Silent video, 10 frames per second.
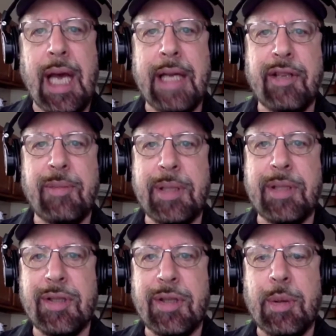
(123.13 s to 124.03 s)
kinds of
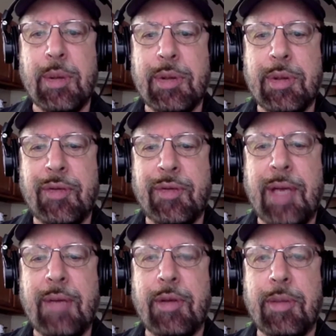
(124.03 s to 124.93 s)
business owners are
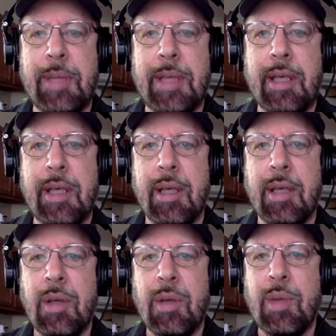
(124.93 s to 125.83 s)
fine with me.
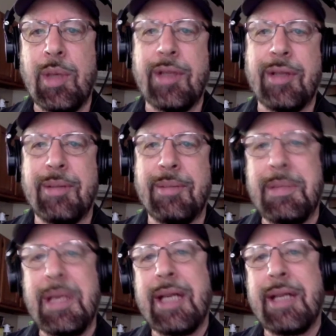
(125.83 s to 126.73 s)
What's
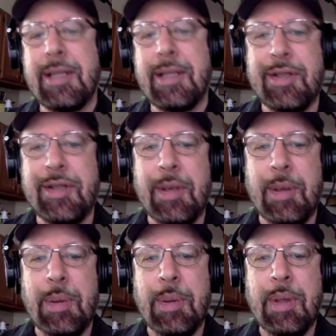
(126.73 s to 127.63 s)
not
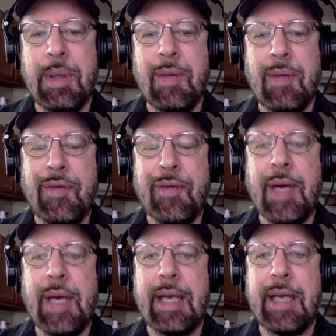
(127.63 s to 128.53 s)
so
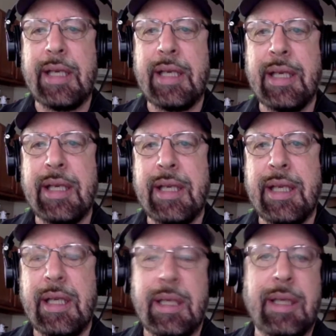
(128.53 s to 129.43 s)
fine
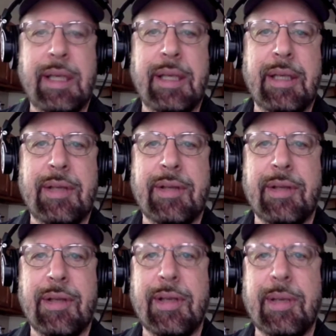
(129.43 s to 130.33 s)
is
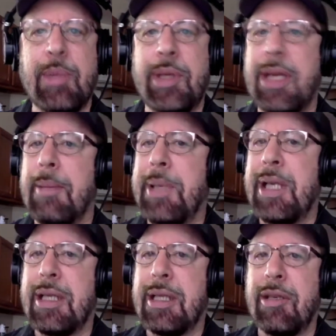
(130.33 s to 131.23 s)
someone not being
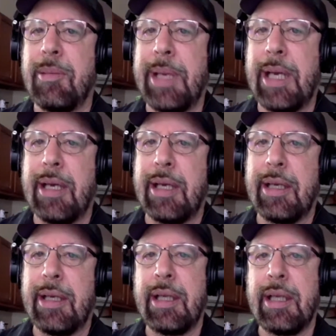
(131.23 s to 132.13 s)
clear about it.
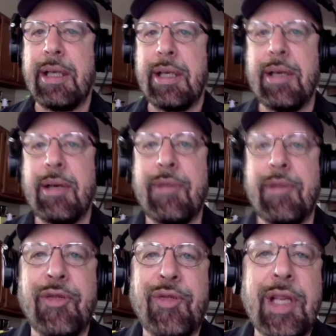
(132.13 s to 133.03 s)
You know, if you're
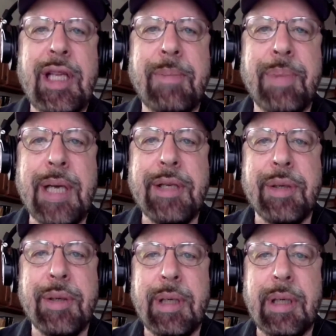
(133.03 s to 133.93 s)
feeling
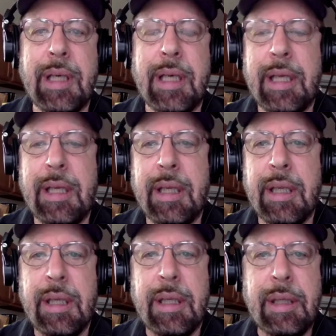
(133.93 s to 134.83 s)
pressure and
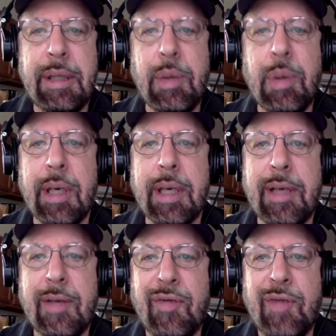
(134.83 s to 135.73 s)
you are
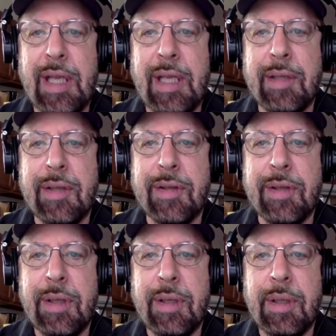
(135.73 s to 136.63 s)
convinced